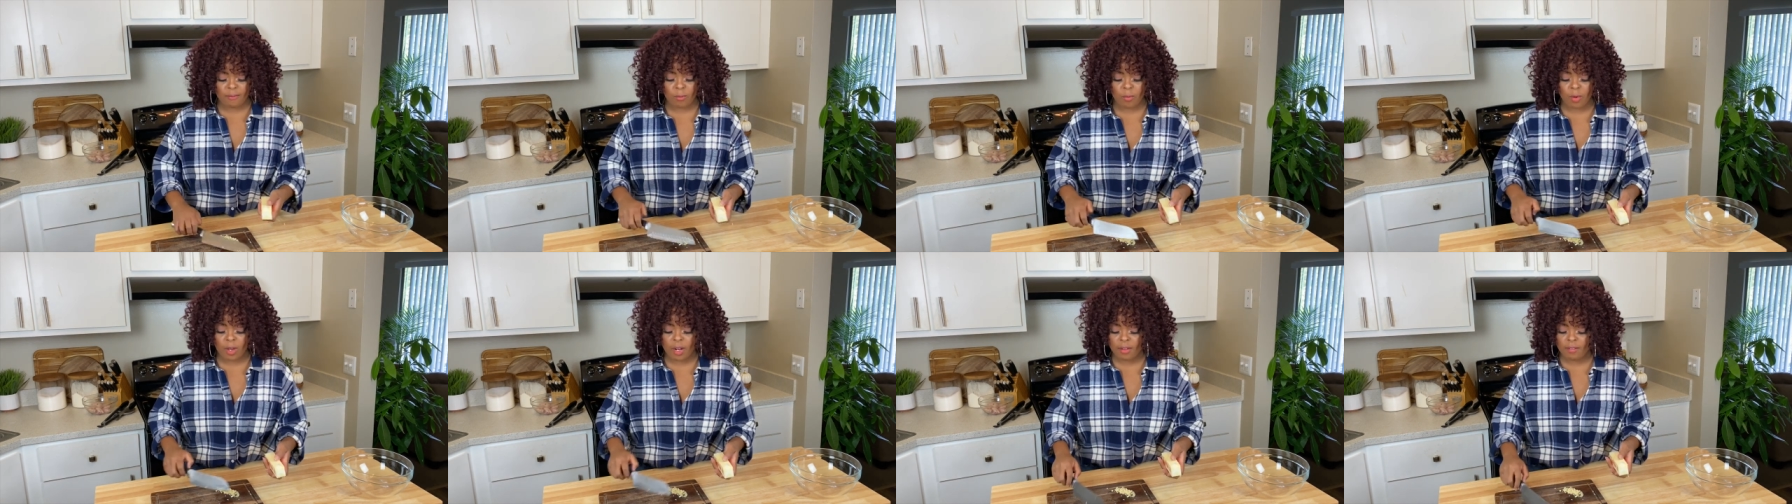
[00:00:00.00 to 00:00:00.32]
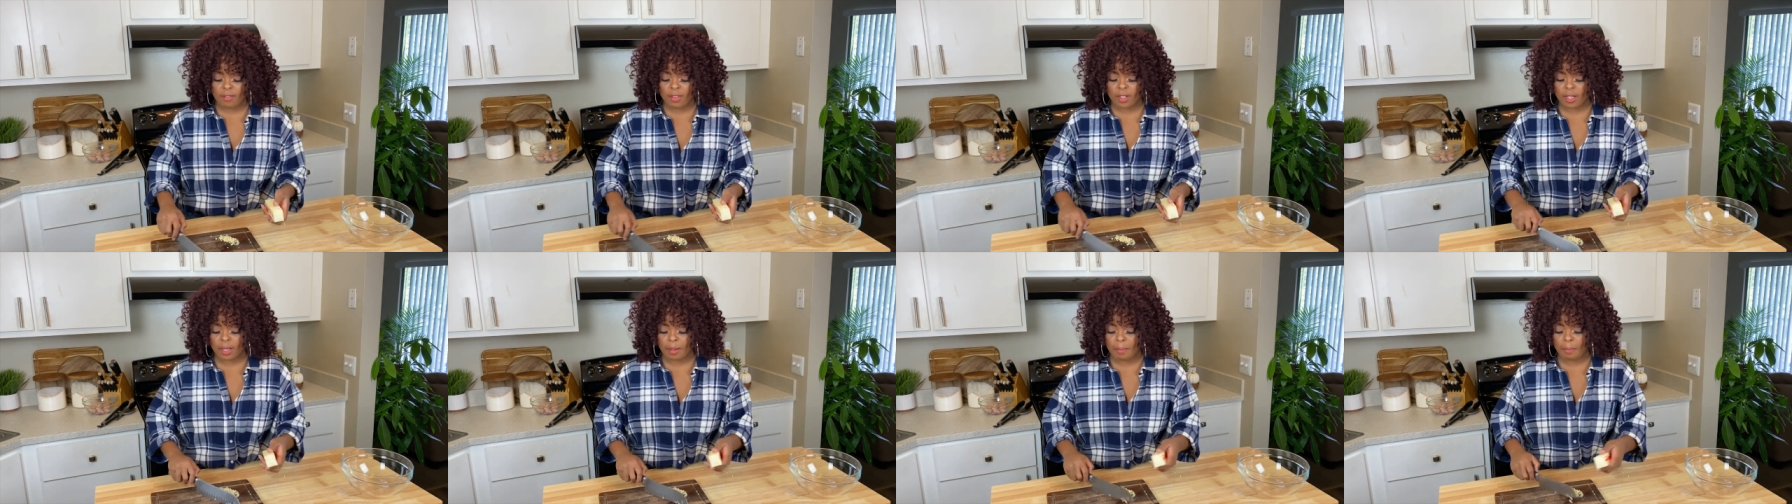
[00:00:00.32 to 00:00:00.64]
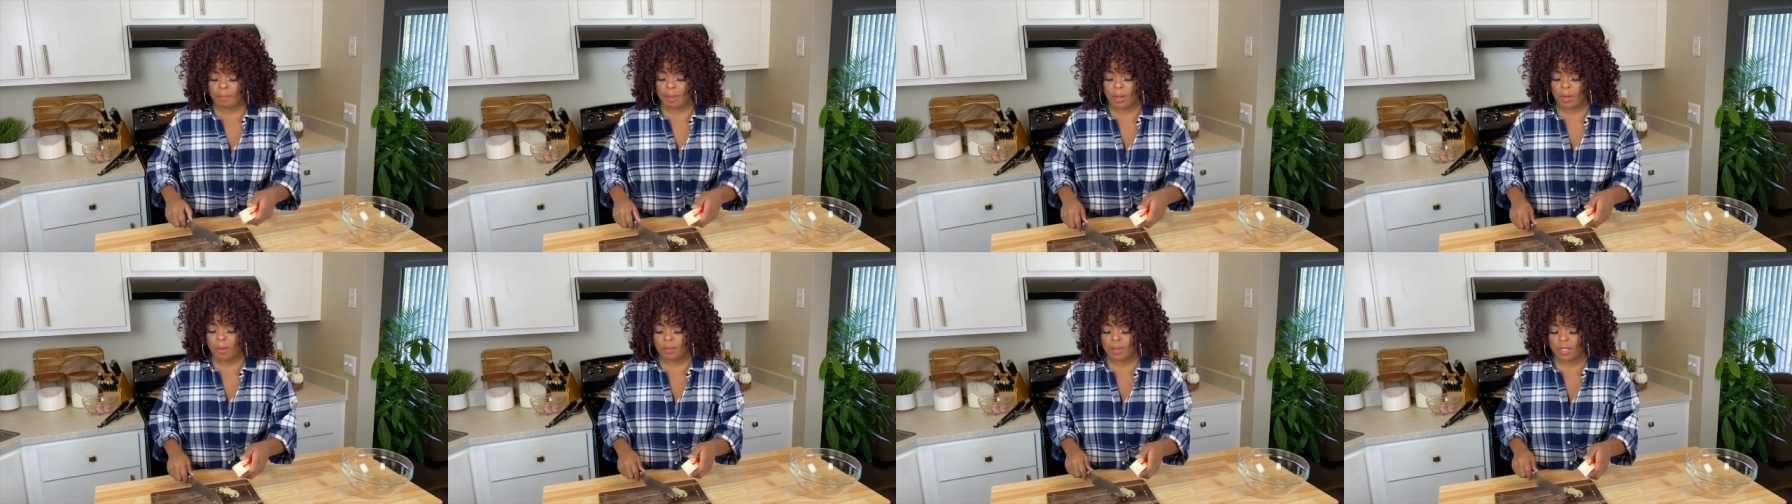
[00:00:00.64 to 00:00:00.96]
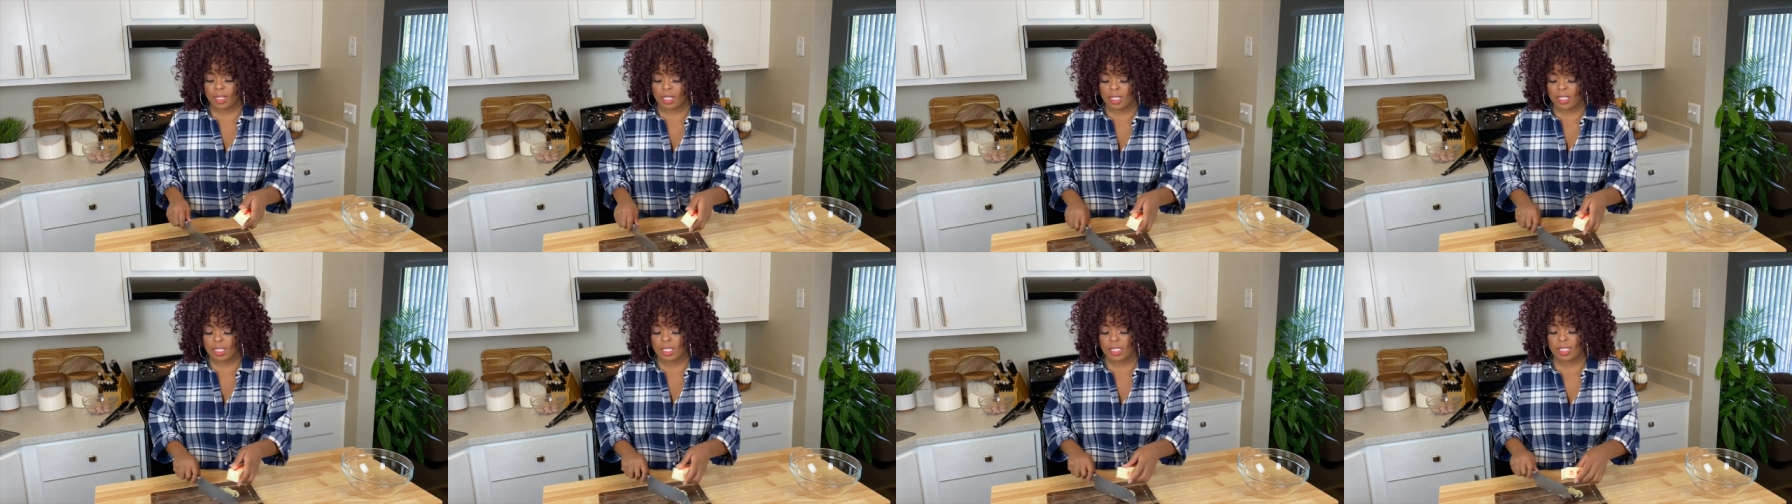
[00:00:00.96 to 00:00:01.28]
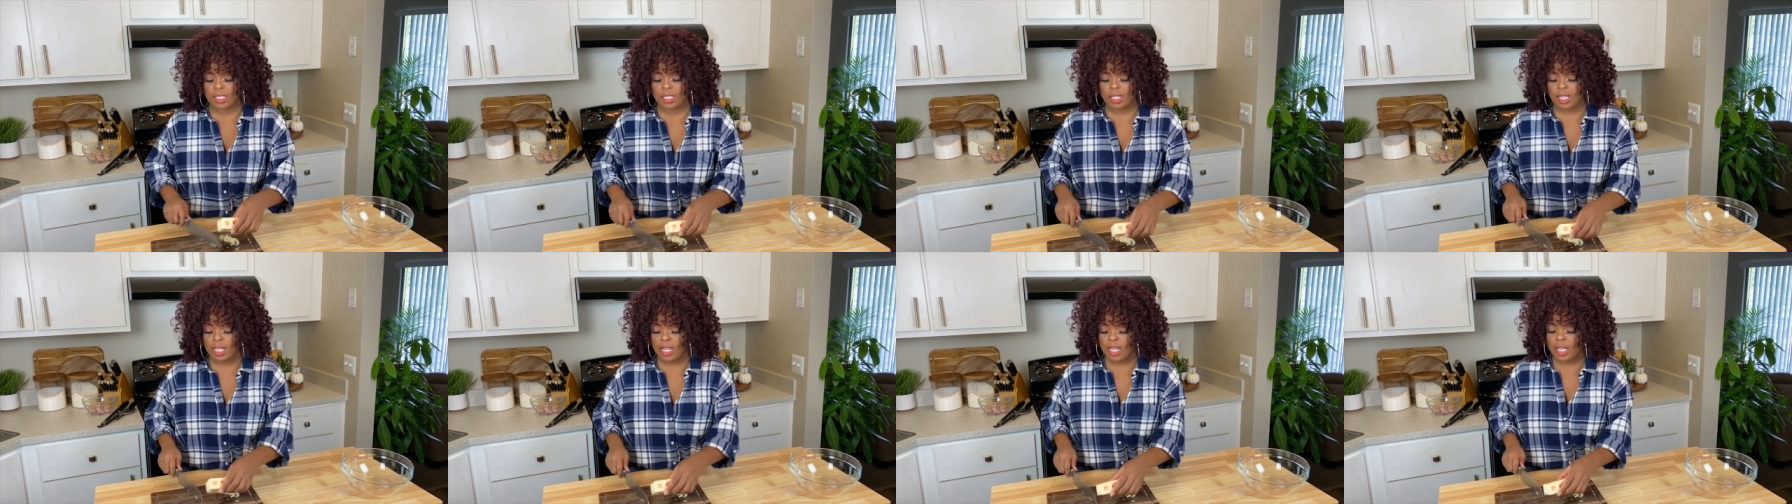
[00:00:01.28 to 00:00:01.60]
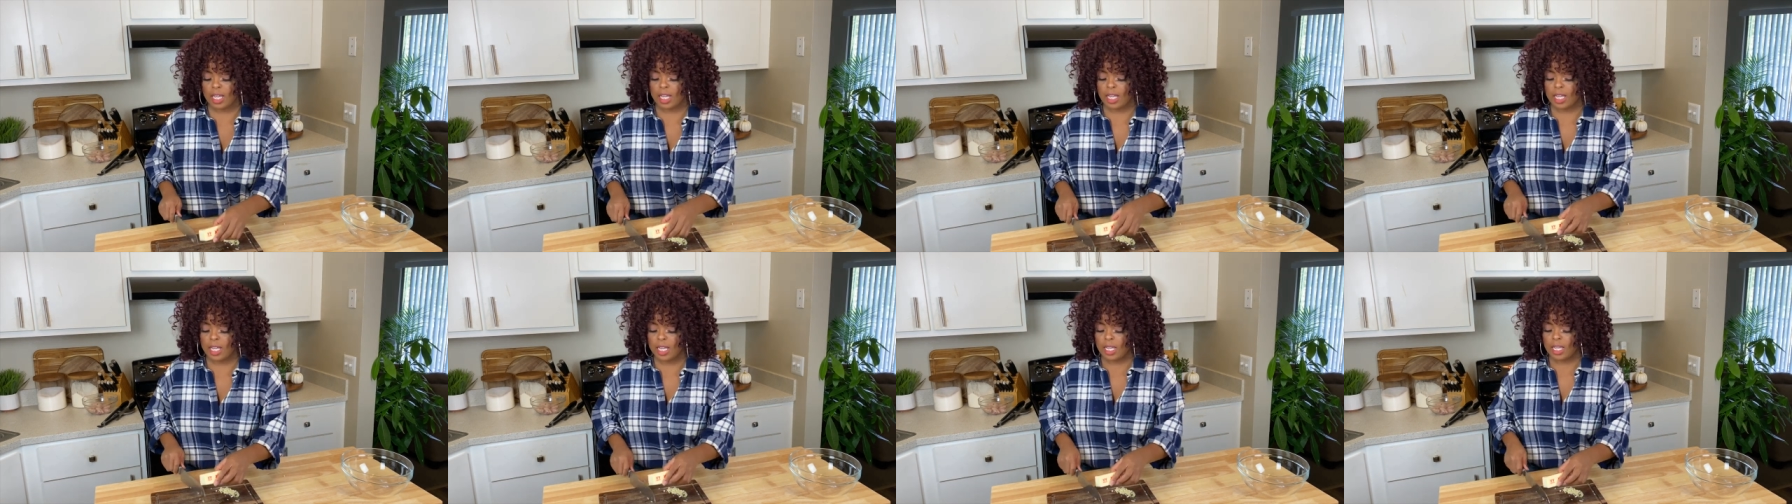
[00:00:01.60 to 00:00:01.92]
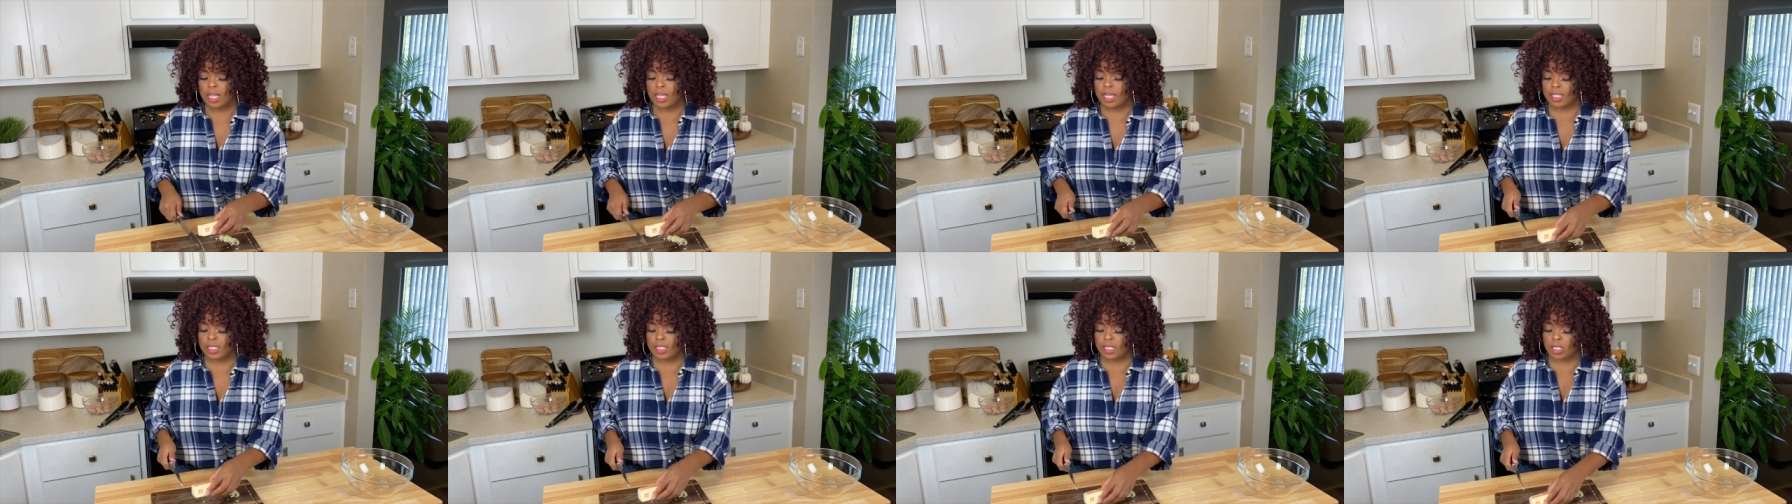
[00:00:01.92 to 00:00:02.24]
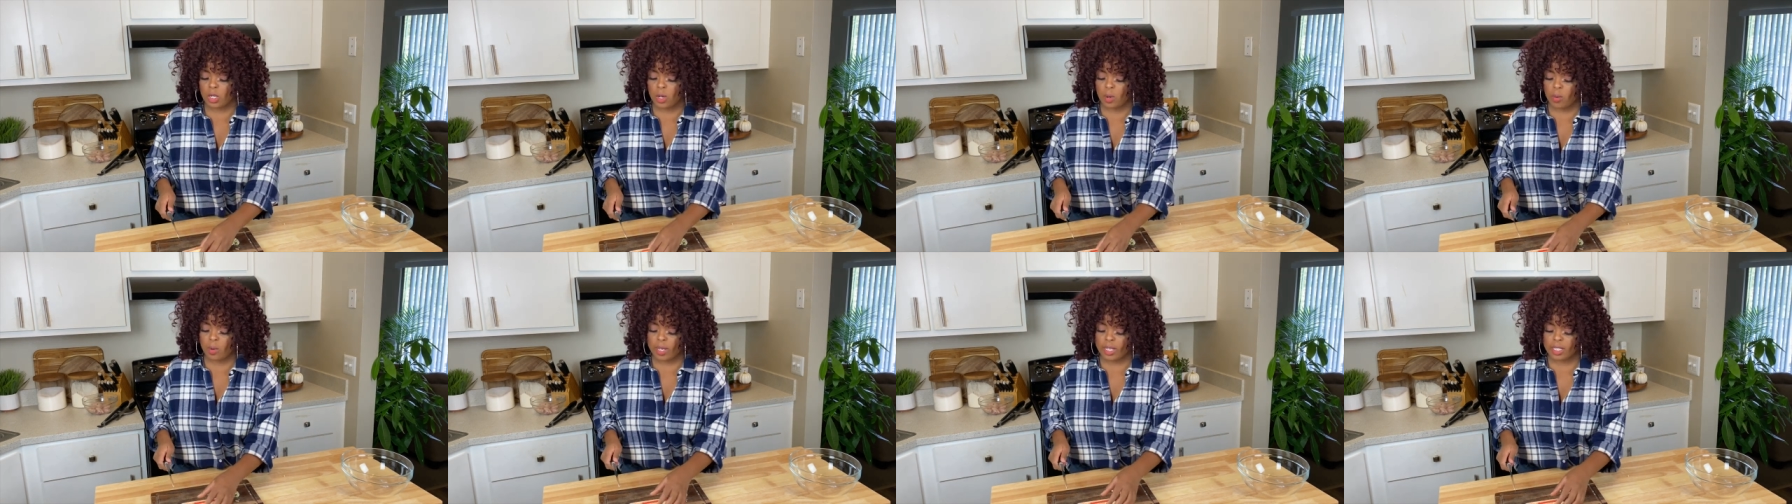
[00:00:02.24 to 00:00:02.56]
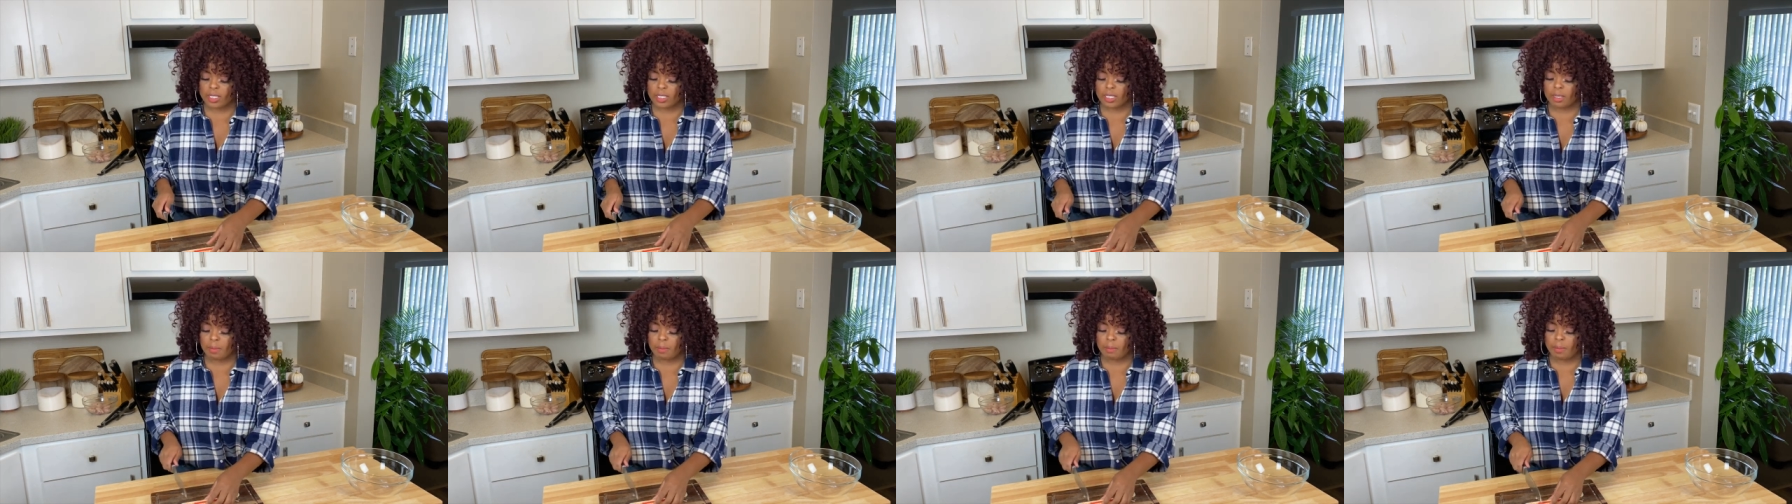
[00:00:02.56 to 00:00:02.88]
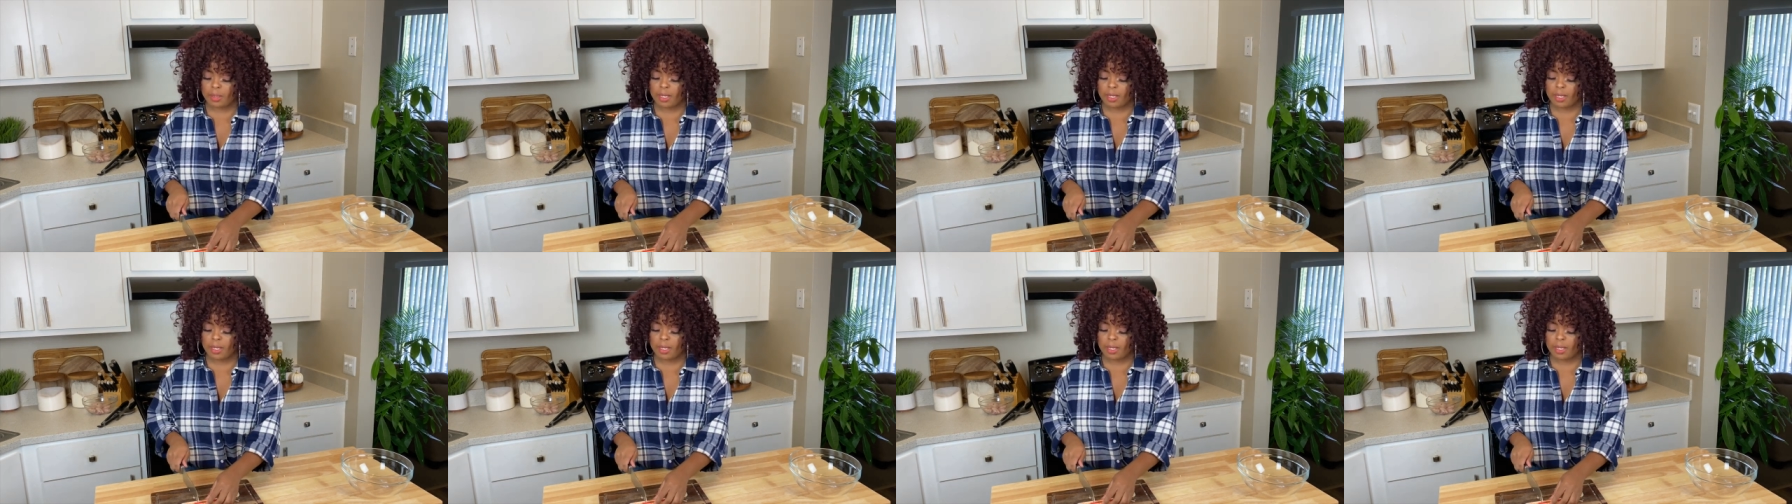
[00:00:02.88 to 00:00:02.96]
One of the components is going to